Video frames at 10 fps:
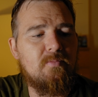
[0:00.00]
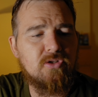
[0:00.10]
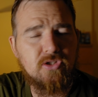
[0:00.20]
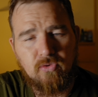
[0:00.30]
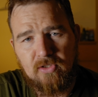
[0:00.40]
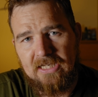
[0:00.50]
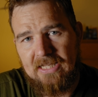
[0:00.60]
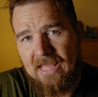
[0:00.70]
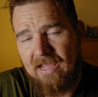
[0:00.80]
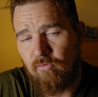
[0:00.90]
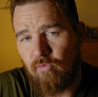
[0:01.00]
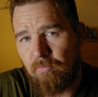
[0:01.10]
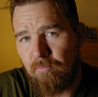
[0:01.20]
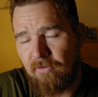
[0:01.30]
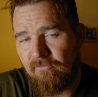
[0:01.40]
You still get an
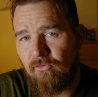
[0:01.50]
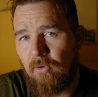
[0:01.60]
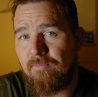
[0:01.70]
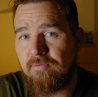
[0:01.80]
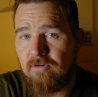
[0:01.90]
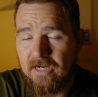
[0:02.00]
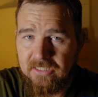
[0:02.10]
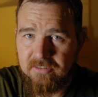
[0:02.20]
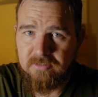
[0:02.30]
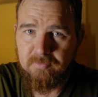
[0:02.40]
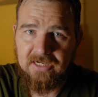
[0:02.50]
f1.4 brightness,